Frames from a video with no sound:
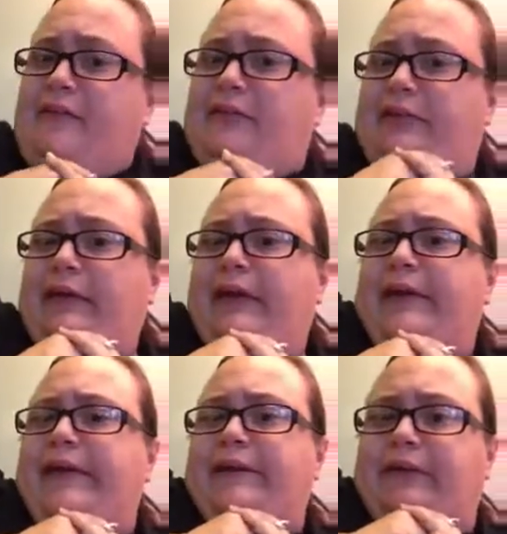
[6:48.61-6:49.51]
You just
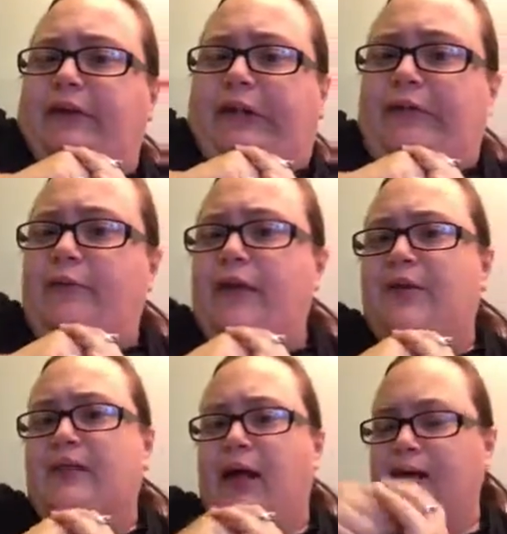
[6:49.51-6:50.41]

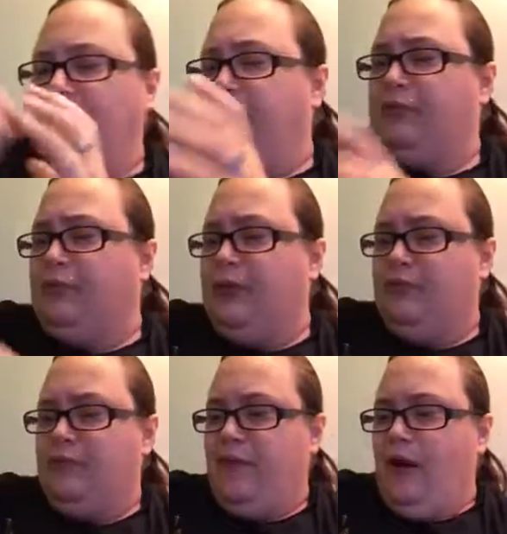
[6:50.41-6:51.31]
squeeze. I like squeeze
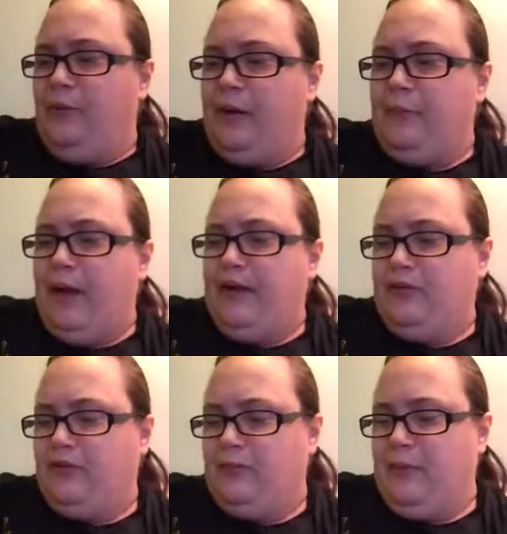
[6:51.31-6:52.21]
with all my
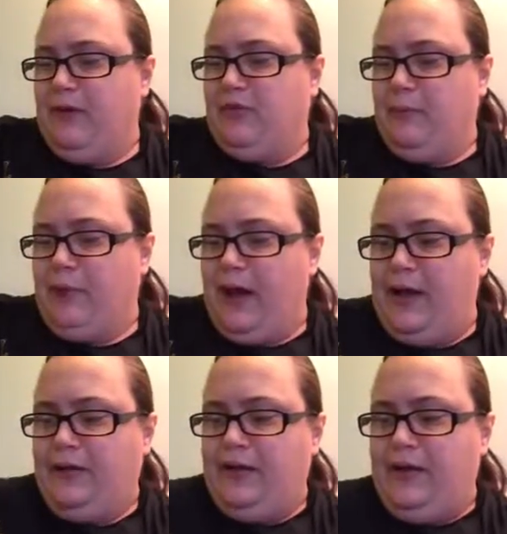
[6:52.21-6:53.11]
might just to make sure my
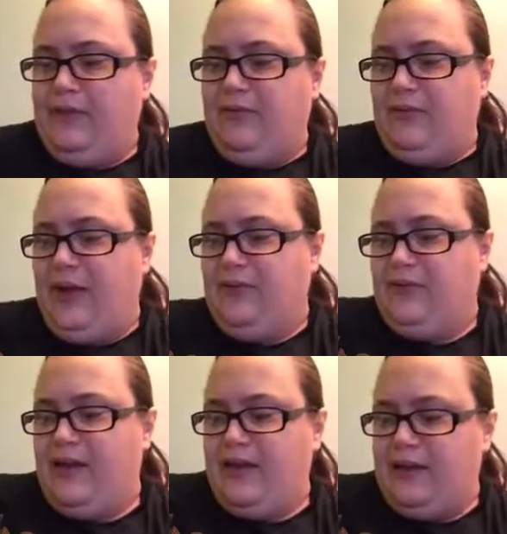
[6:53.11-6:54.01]
eyelet gets
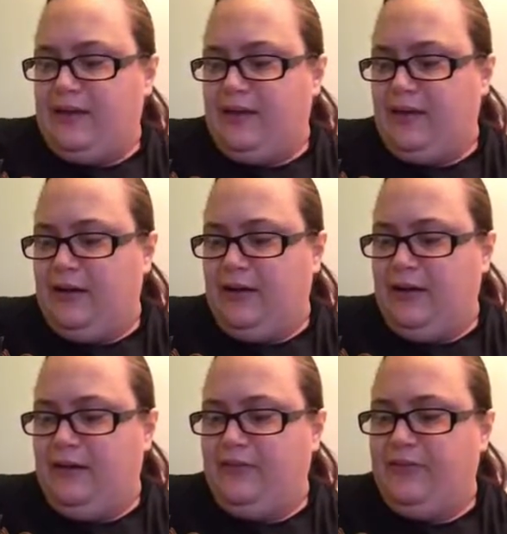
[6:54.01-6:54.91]
nice
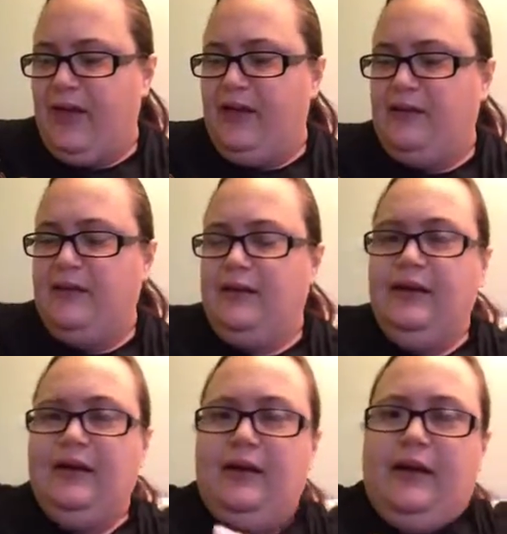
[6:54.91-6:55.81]
and set.
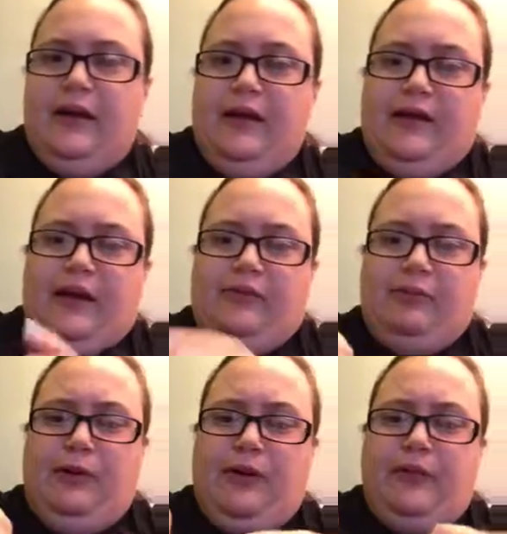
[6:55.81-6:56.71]
And
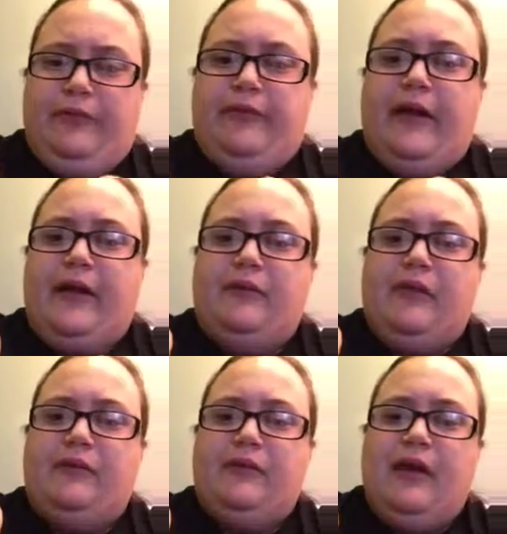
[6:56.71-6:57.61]
that's what it looks like
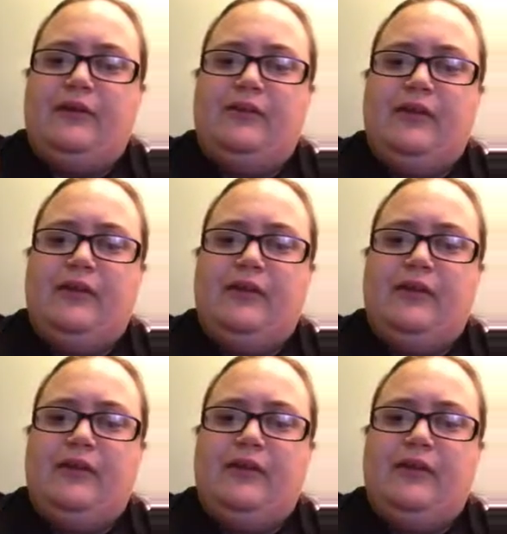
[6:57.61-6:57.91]
when it's done.